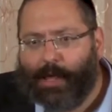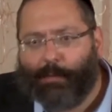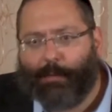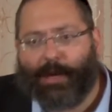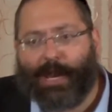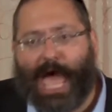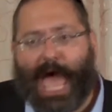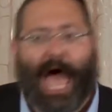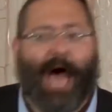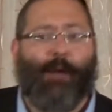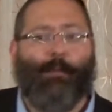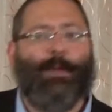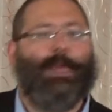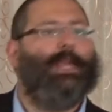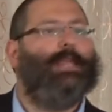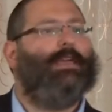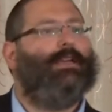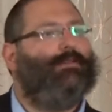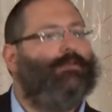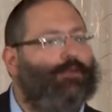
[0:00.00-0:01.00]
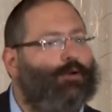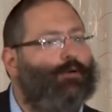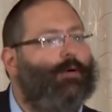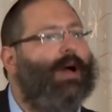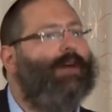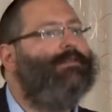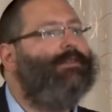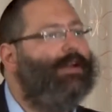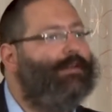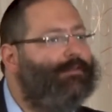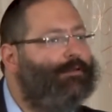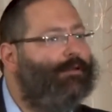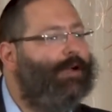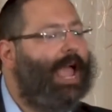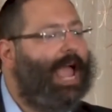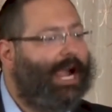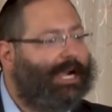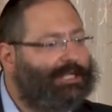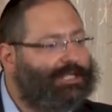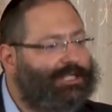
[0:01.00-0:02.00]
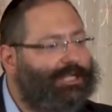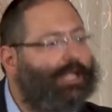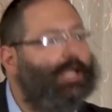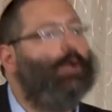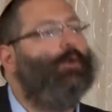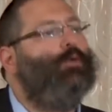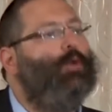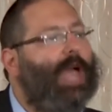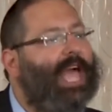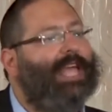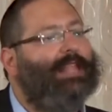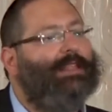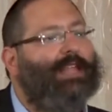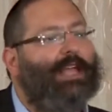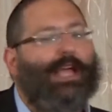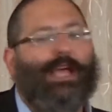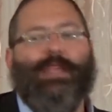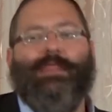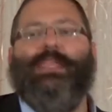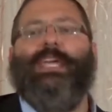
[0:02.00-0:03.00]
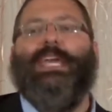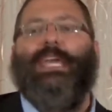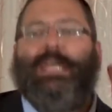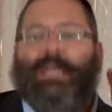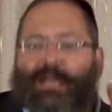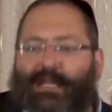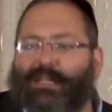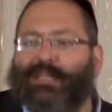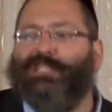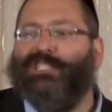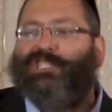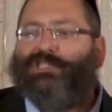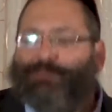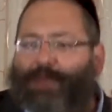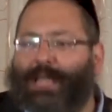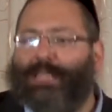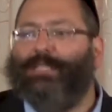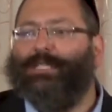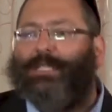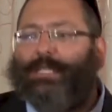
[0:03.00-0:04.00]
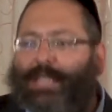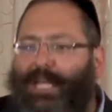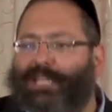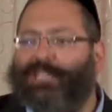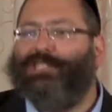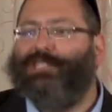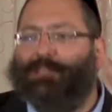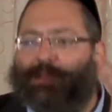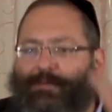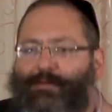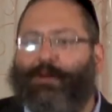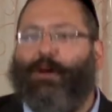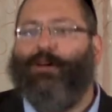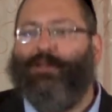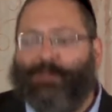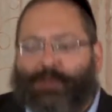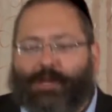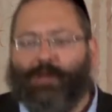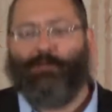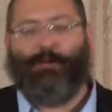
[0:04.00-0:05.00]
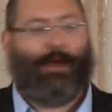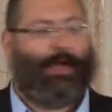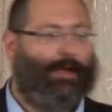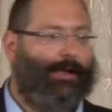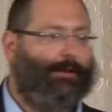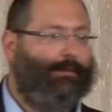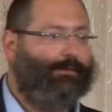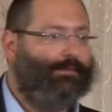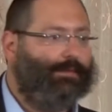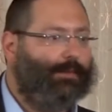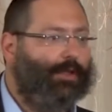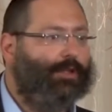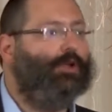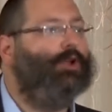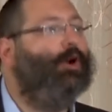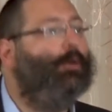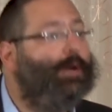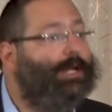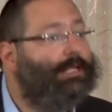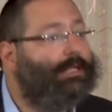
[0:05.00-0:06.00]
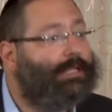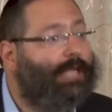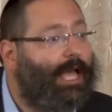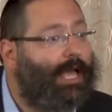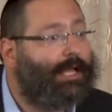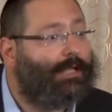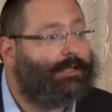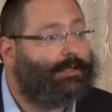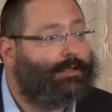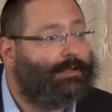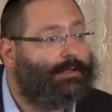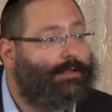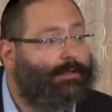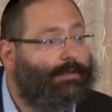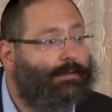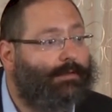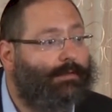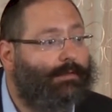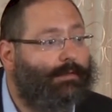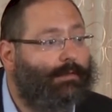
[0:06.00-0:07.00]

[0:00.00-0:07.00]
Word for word: But how many of you have ever actually read the English translation of Kol Nidre? Do you know what it says?